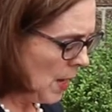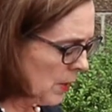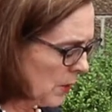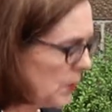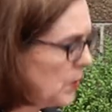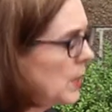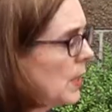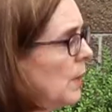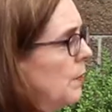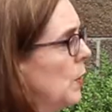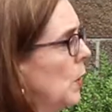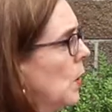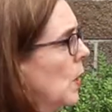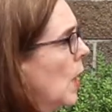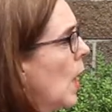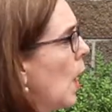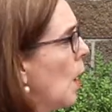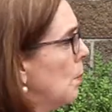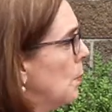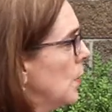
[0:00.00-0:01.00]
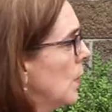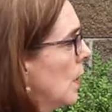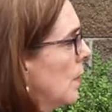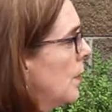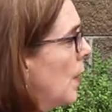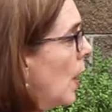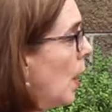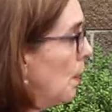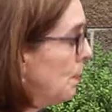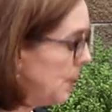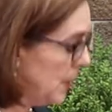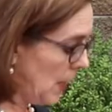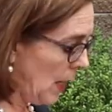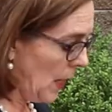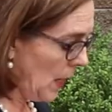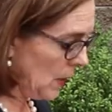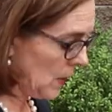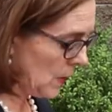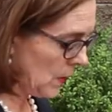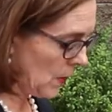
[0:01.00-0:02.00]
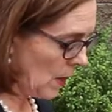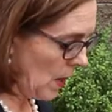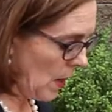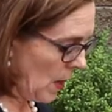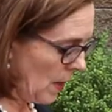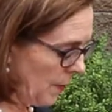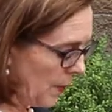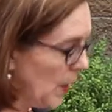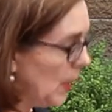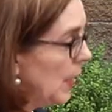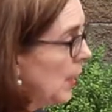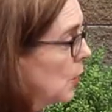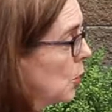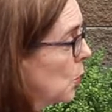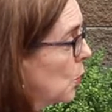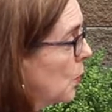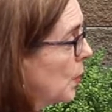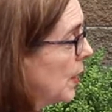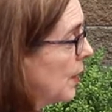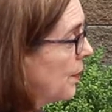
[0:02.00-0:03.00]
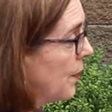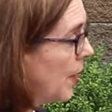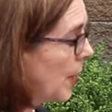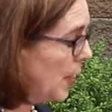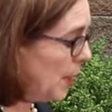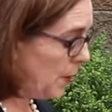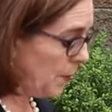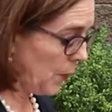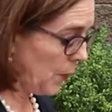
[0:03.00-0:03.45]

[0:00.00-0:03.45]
Just to give you a couple of updates on the Eagle Creek Fire